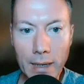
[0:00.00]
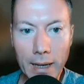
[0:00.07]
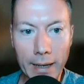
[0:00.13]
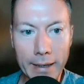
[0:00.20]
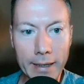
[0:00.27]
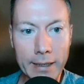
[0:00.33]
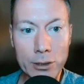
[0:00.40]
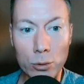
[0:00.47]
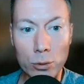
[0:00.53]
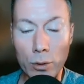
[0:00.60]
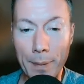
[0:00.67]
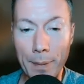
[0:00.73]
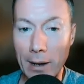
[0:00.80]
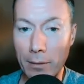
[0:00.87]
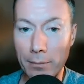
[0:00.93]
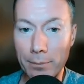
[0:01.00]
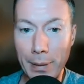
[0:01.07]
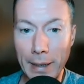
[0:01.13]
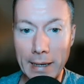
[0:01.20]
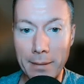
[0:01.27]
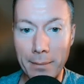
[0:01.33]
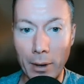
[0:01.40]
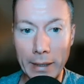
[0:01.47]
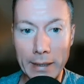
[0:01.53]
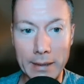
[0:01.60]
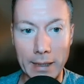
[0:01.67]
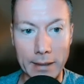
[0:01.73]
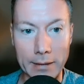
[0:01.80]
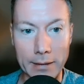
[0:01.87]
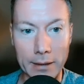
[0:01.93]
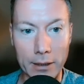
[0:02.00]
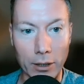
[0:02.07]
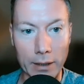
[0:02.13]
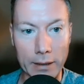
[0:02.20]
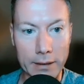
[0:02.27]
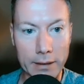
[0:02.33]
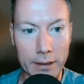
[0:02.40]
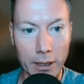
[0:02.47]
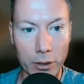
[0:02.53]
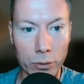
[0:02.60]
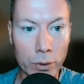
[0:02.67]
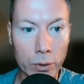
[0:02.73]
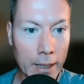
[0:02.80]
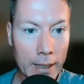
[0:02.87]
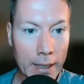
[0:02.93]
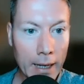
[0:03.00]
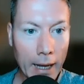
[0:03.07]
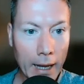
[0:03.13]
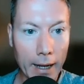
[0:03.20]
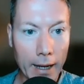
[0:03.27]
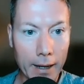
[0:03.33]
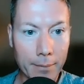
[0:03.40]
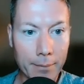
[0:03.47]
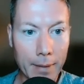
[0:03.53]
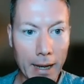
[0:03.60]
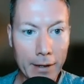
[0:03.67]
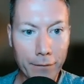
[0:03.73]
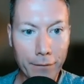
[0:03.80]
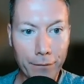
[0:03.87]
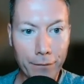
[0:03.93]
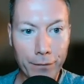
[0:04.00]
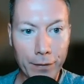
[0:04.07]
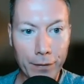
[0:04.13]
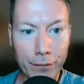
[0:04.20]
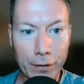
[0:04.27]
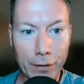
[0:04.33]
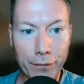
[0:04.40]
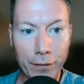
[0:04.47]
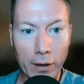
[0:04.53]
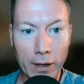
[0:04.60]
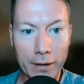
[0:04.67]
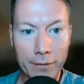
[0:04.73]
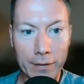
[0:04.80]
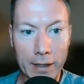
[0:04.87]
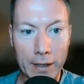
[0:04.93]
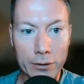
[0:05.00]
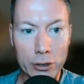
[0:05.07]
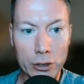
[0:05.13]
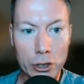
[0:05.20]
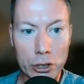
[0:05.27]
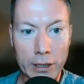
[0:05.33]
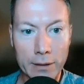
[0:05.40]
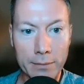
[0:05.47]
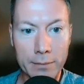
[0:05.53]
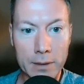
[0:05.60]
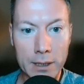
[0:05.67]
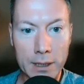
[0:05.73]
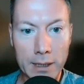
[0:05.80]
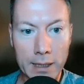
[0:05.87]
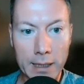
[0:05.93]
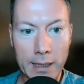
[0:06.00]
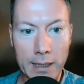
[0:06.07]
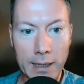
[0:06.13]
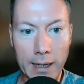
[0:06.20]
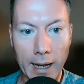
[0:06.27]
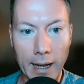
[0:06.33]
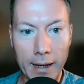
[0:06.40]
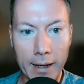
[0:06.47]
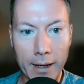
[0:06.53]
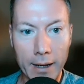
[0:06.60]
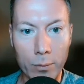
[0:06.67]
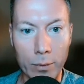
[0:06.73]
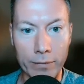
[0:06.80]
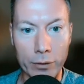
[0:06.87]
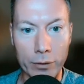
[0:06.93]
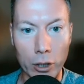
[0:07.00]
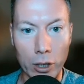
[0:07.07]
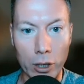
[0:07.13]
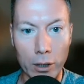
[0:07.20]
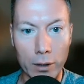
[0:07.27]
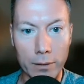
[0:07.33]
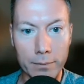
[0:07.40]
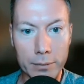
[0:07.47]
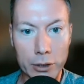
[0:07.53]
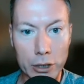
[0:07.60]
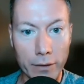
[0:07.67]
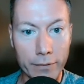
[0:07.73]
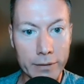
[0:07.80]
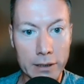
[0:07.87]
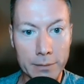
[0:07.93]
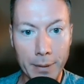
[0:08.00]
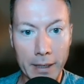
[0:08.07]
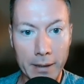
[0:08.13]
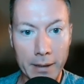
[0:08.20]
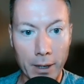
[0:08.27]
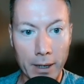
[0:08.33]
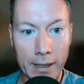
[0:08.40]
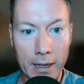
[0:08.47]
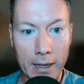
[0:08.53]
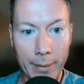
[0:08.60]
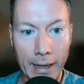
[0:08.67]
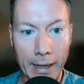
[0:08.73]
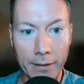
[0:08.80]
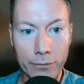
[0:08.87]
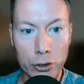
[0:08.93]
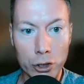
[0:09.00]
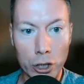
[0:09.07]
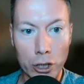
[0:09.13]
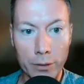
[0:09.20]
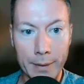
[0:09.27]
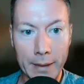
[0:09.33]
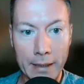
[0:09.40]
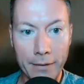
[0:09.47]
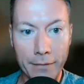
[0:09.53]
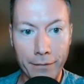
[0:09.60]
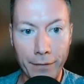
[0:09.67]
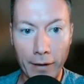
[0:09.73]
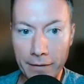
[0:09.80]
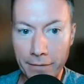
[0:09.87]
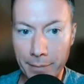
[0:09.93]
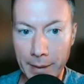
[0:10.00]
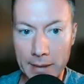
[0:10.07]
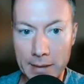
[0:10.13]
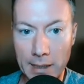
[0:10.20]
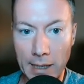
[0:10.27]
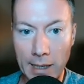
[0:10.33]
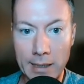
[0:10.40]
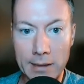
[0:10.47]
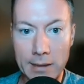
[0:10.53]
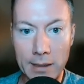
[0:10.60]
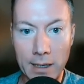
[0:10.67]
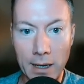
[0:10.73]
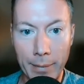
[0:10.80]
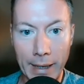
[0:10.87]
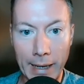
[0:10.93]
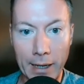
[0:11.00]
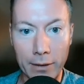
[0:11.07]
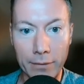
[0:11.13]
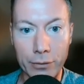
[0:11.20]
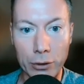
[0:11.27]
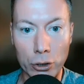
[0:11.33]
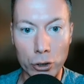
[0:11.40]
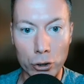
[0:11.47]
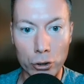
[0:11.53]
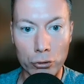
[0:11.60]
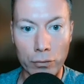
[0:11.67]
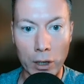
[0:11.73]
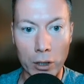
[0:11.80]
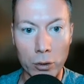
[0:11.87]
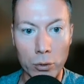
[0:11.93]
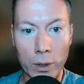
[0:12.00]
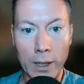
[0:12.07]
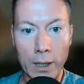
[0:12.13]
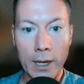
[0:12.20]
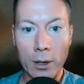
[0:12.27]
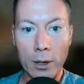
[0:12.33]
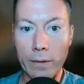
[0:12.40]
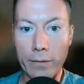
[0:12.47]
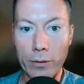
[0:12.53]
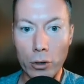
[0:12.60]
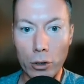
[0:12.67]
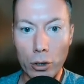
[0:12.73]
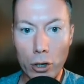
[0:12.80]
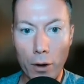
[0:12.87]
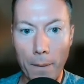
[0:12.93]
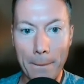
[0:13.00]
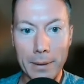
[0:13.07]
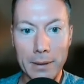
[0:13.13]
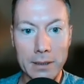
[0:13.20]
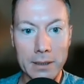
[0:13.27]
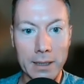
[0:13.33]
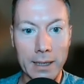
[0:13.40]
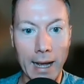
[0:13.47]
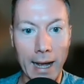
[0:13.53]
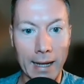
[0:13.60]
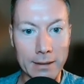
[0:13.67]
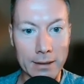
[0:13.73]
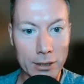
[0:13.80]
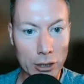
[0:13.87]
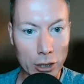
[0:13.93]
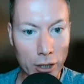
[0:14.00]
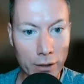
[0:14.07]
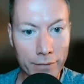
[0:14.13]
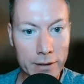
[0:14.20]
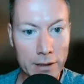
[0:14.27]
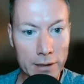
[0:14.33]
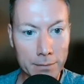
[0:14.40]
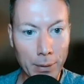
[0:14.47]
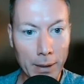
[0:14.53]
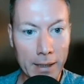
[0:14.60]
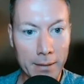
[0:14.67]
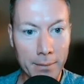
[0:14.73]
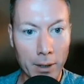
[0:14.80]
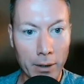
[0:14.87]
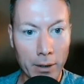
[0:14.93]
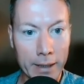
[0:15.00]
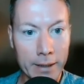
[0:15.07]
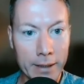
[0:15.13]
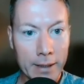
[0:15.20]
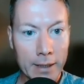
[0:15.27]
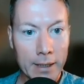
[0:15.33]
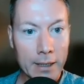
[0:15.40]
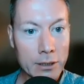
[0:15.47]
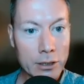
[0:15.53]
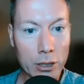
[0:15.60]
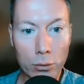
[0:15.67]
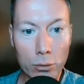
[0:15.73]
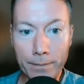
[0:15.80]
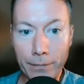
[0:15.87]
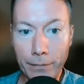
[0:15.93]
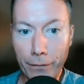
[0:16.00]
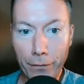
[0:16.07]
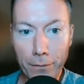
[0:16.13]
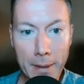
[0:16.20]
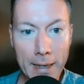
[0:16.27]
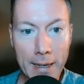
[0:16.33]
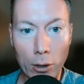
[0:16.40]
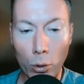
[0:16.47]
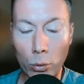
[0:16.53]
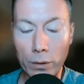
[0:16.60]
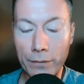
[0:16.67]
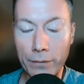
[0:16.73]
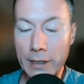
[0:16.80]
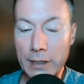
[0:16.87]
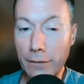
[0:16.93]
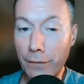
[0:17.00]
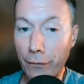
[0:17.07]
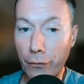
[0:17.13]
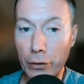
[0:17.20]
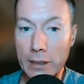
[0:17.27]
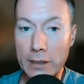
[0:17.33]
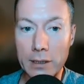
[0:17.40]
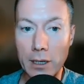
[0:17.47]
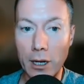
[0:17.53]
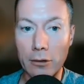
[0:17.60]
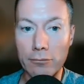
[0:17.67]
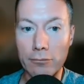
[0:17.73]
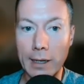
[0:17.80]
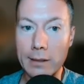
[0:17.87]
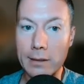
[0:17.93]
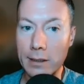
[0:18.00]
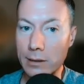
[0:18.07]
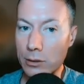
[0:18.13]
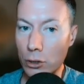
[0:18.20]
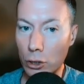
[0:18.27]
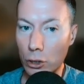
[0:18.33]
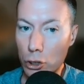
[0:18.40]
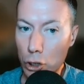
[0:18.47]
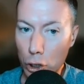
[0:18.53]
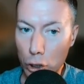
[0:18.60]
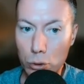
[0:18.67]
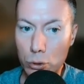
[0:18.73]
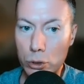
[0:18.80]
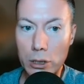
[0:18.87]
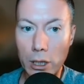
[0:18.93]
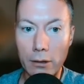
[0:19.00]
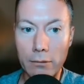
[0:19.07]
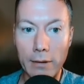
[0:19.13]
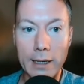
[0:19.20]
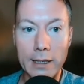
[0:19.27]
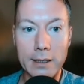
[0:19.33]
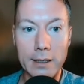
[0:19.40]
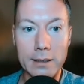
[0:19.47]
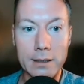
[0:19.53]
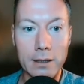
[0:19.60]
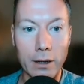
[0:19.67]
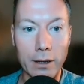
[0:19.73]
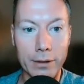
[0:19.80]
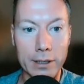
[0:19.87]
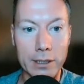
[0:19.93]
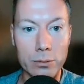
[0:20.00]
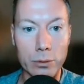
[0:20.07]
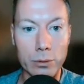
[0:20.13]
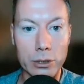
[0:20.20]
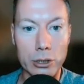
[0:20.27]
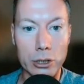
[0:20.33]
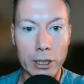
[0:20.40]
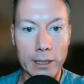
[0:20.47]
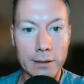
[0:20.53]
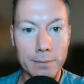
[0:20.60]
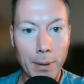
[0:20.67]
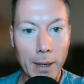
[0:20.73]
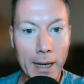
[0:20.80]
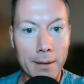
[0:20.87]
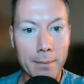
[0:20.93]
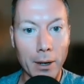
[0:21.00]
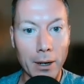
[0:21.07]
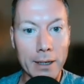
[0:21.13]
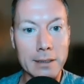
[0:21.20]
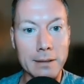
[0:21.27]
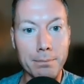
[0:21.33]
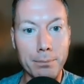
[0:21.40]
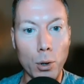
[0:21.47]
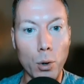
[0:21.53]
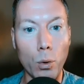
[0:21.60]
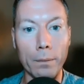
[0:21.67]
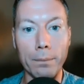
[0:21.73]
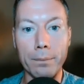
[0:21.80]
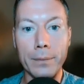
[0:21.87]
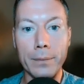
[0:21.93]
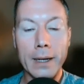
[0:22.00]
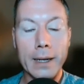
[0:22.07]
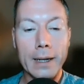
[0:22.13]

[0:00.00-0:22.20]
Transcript: And then it's all about PMI data, guys. So 8:55 London GMT, we've got services PMI coming out of Germany. 5 minutes later, coming out of the Euro, we've got composite and services PMI. So for me, all of these are 3-star ratings, not 2-star ratings like these would suggest. PMI is important.